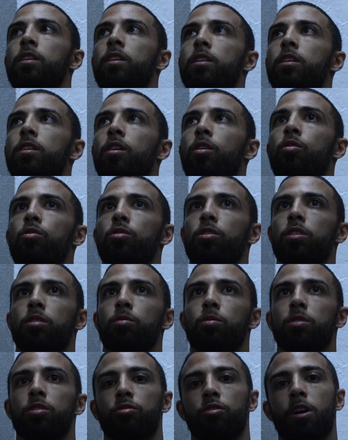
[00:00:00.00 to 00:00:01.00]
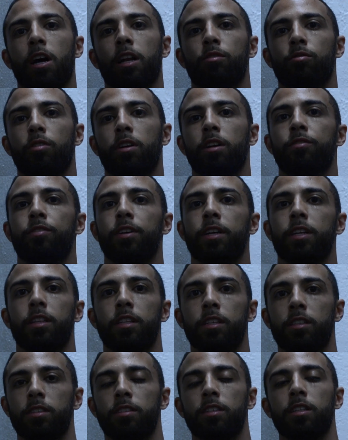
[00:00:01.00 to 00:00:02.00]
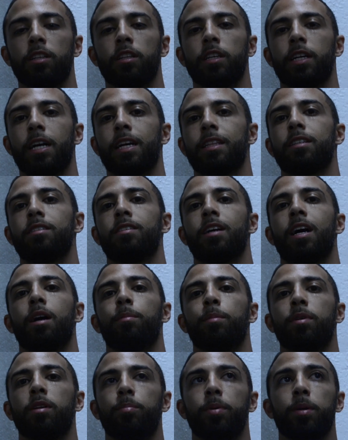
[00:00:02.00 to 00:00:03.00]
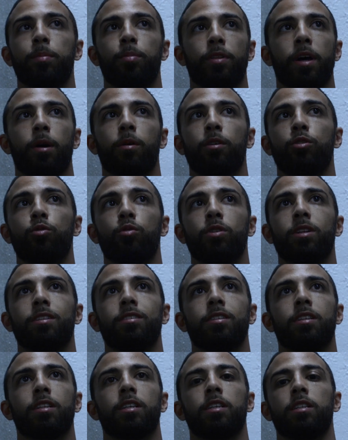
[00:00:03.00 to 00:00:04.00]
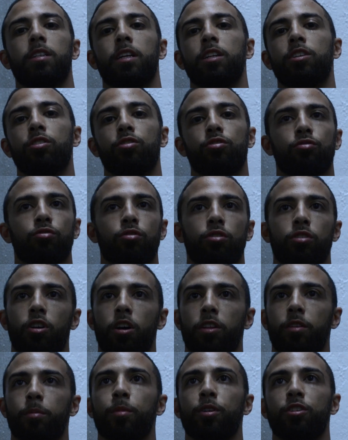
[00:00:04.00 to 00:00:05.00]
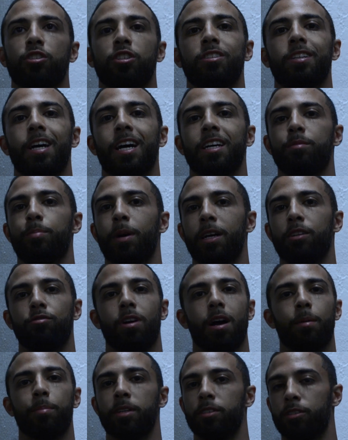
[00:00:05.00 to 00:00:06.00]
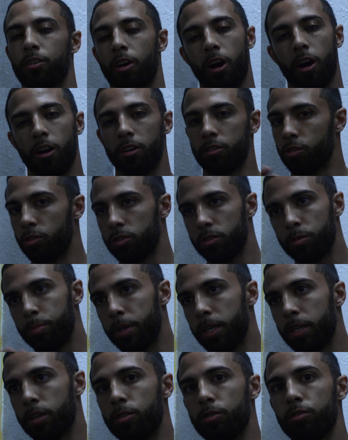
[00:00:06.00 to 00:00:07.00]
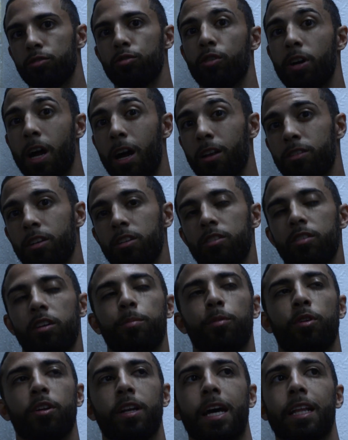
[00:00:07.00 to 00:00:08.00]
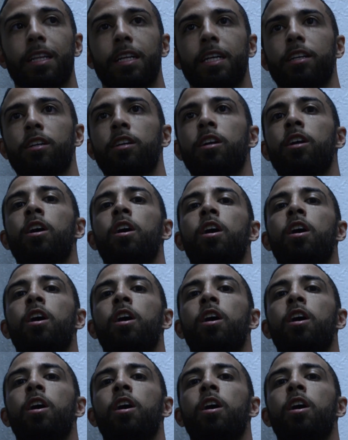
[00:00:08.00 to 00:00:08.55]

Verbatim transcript: the owner was trying to renovate the ceiling at the time and the people that were doing the ceiling they destroyed all the merchandise by dropping tar so it's a big whole story I'll touch up on that later